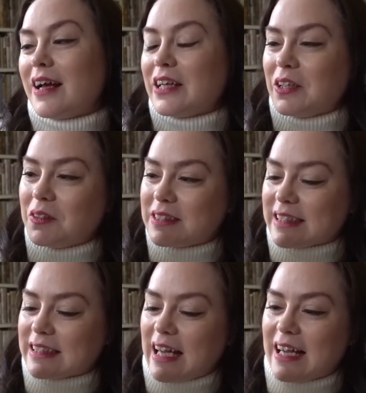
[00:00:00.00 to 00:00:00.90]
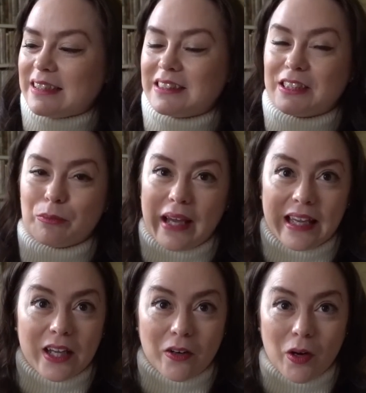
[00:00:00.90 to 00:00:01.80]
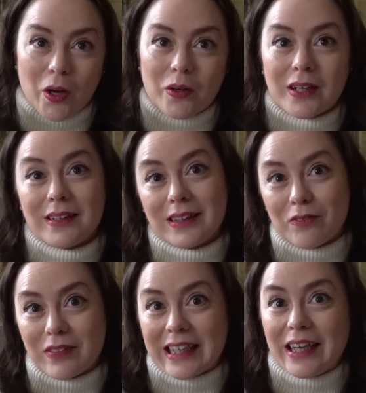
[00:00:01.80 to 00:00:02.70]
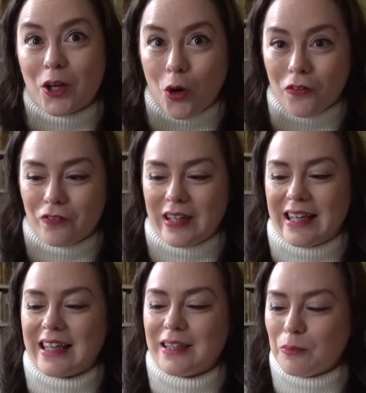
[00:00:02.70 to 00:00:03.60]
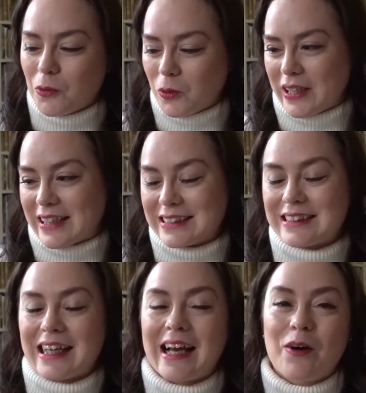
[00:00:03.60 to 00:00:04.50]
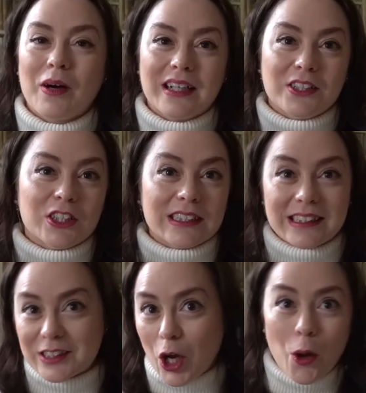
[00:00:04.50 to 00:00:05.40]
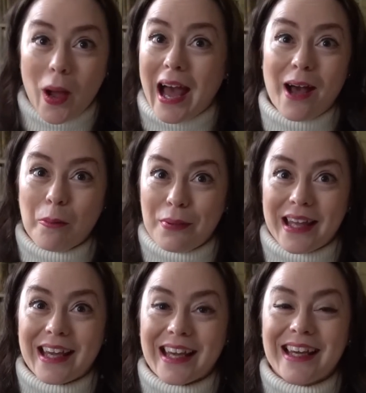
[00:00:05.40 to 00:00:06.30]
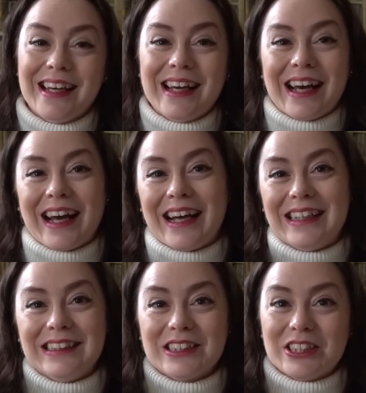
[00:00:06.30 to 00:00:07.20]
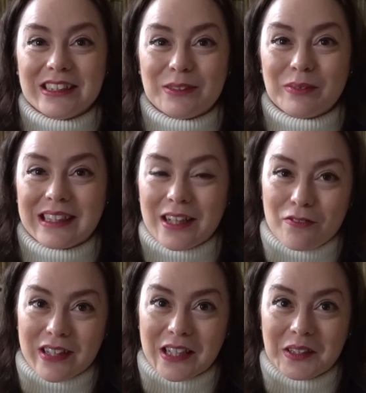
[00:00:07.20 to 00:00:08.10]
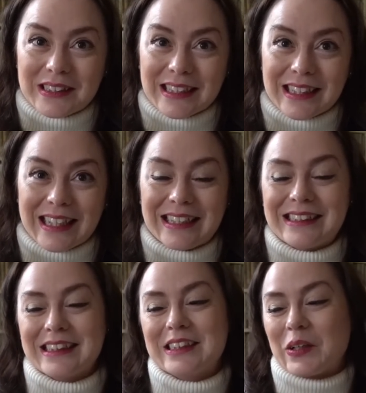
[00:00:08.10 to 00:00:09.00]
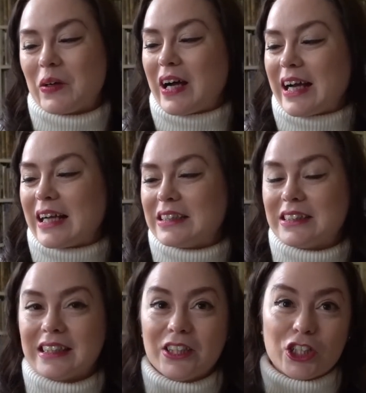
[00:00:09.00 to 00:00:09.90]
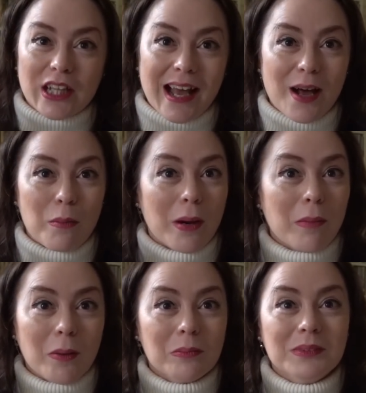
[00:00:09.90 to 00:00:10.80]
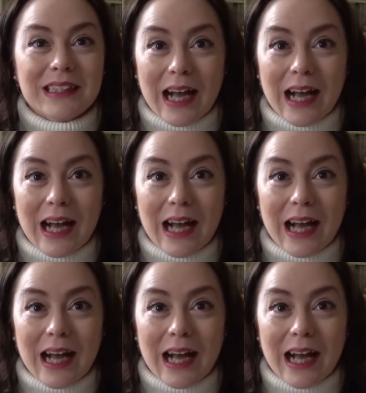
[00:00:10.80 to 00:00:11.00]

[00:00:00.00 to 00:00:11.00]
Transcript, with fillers: using that to make her own lovely coffee in the mornings now, and she's so happy and she's been loving using these. So I had to share my mum's